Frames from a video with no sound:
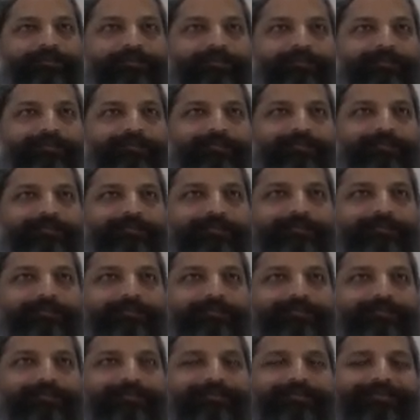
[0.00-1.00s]

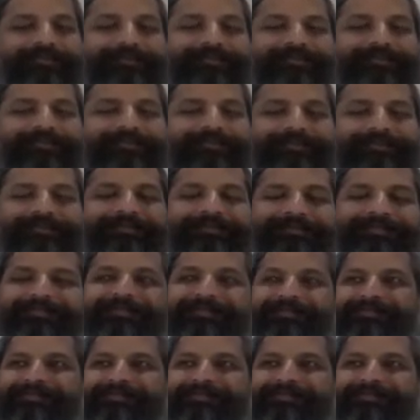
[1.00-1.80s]
Nothing is said.